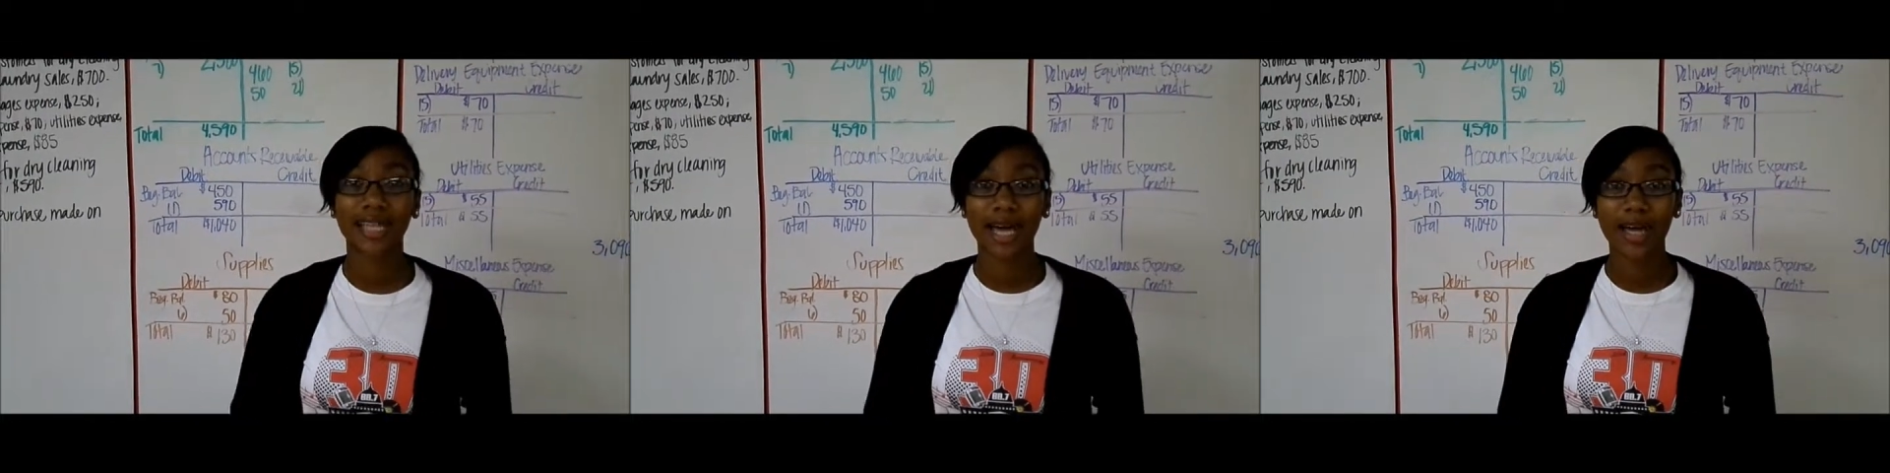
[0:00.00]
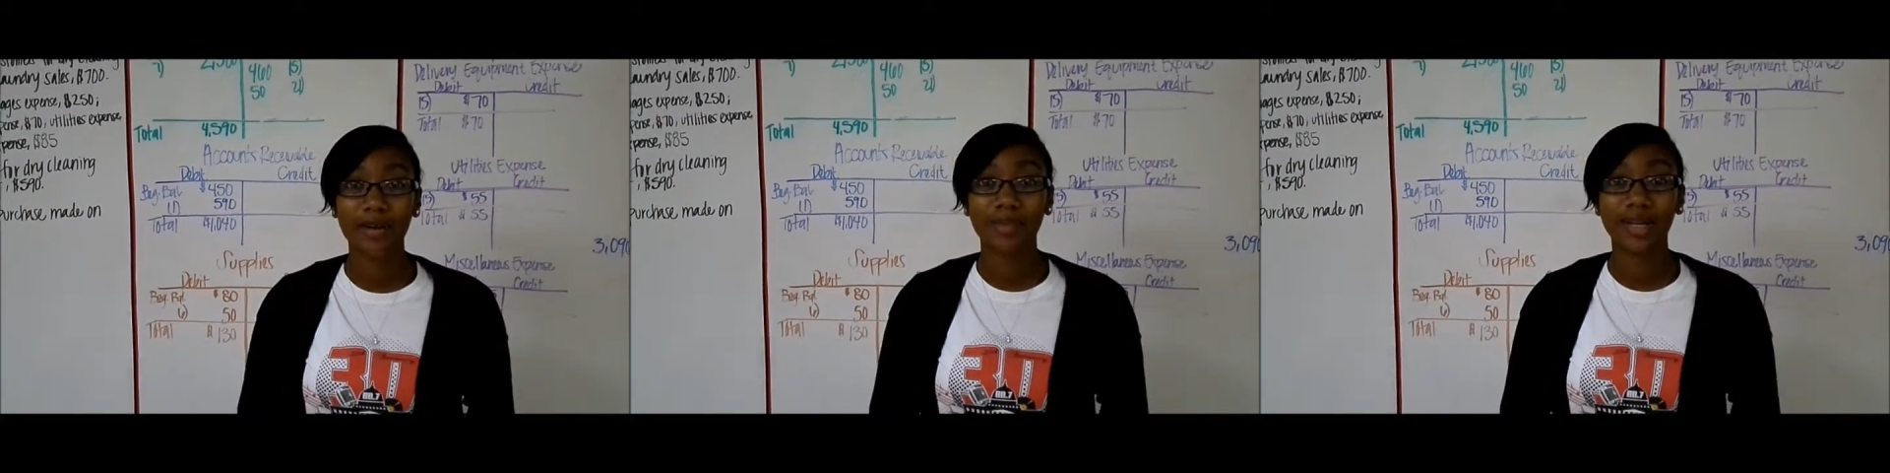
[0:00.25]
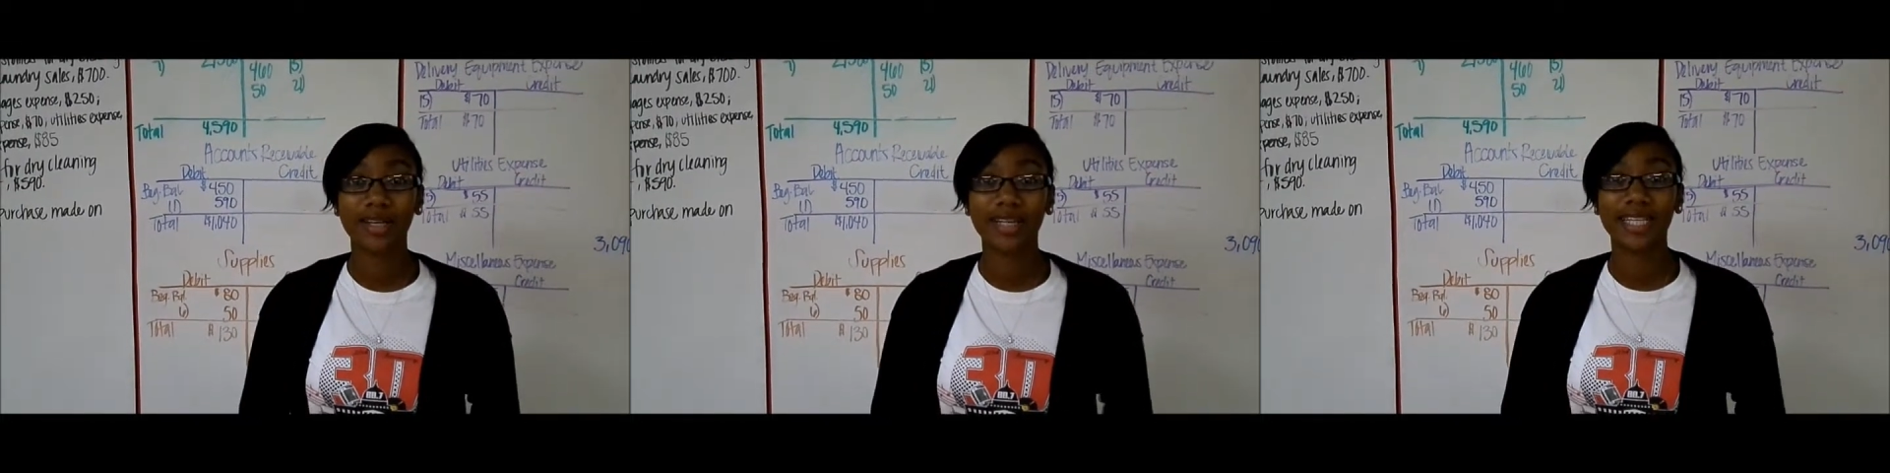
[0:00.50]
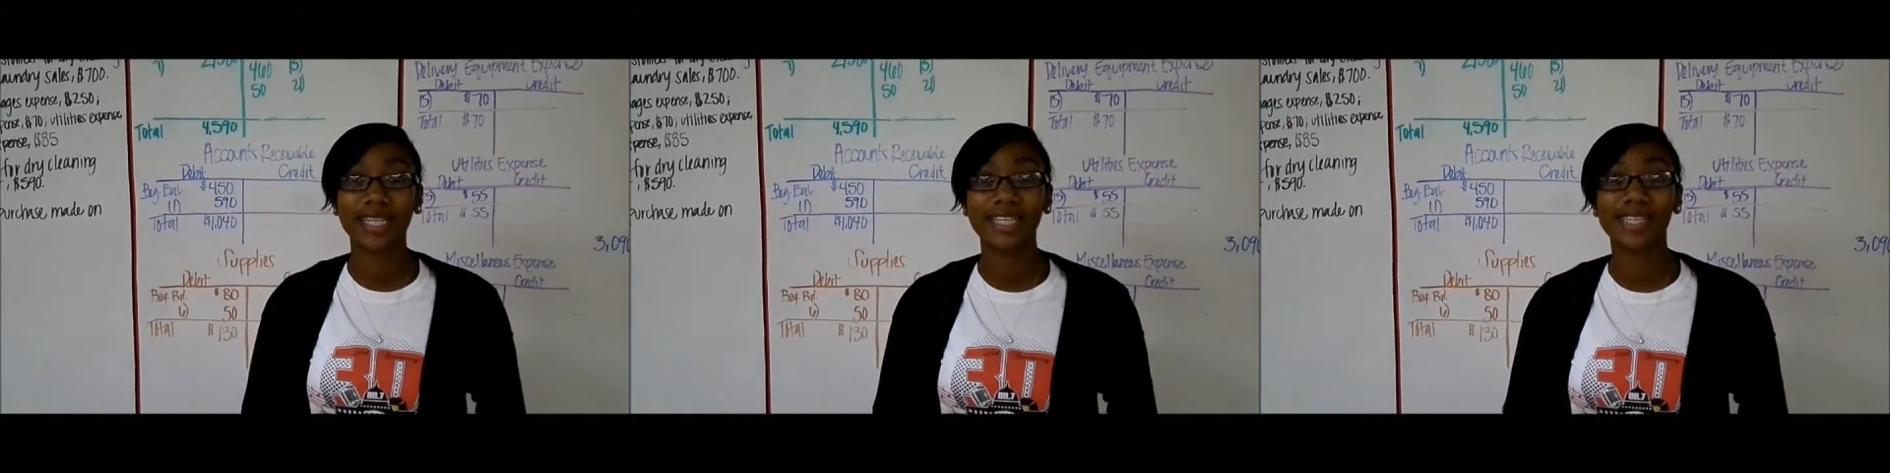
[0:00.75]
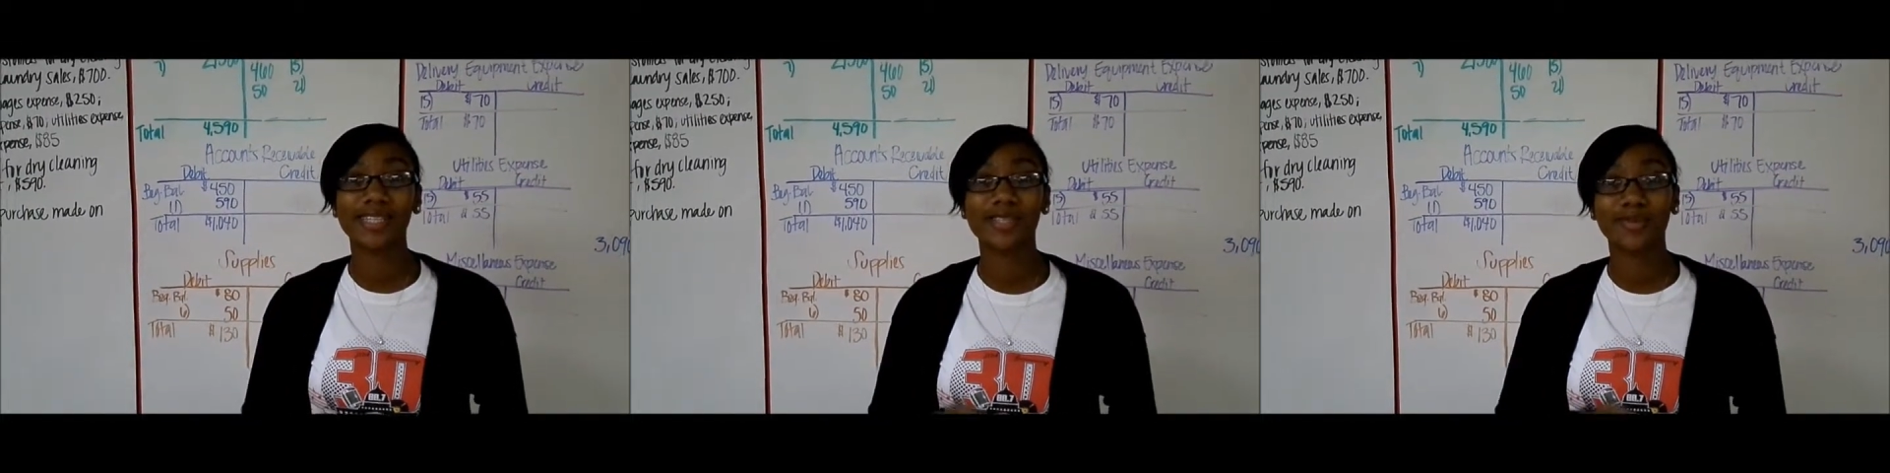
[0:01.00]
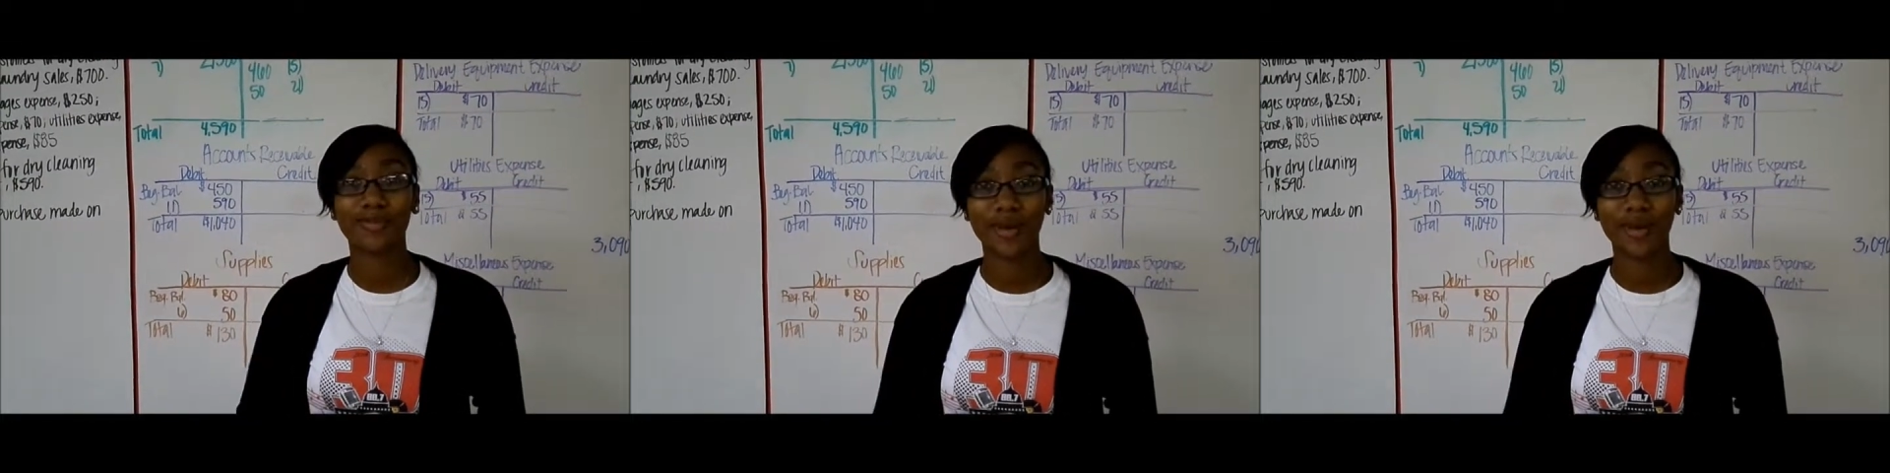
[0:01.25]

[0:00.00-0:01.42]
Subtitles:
liabilities,